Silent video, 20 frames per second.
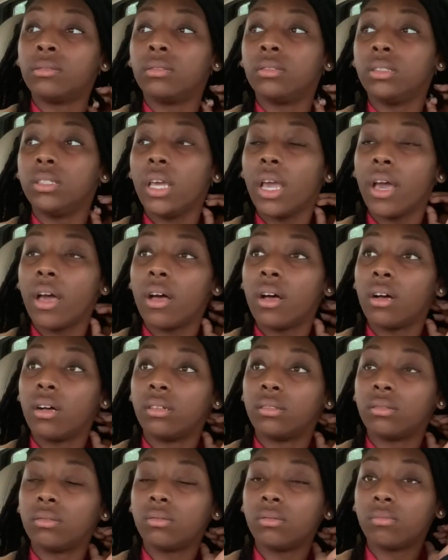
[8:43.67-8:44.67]
Yeah,
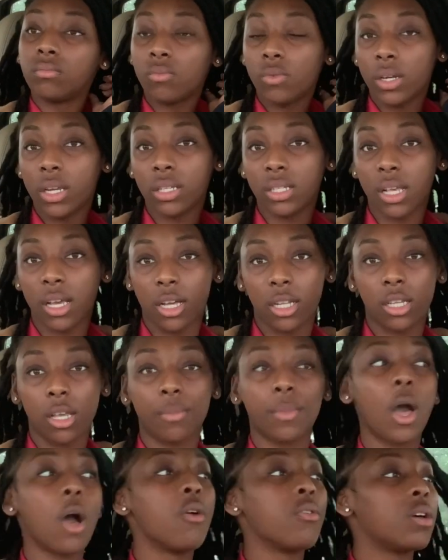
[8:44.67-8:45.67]
what else I gotta talk
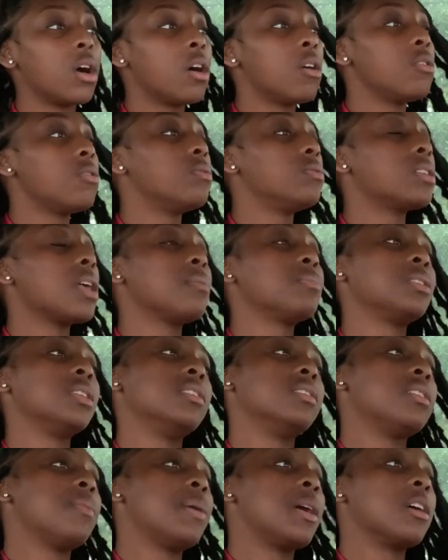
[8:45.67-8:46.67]
about? Oh, goals. I'm
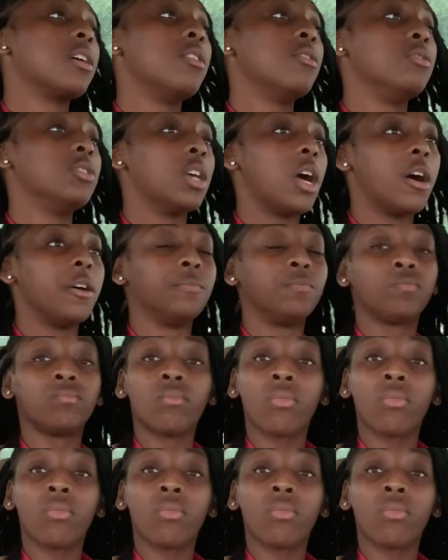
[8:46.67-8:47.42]
still talking about goals, y'all.